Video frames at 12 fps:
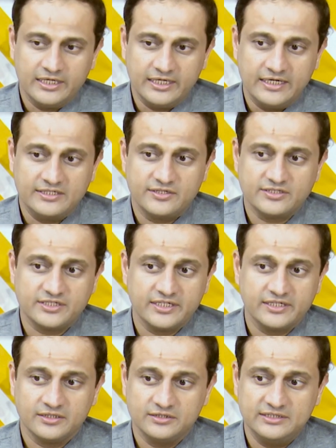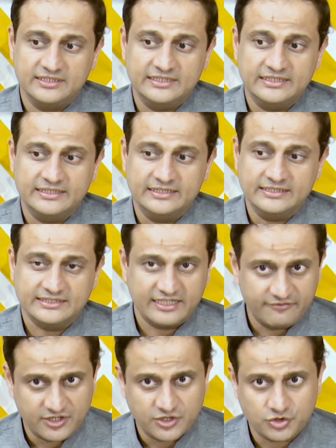addressing the
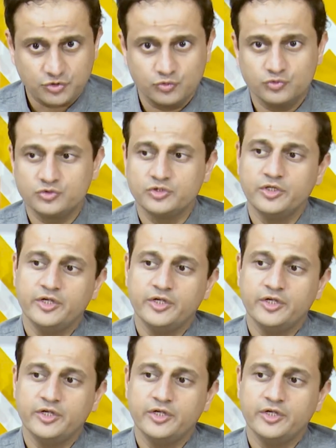sewerage issues,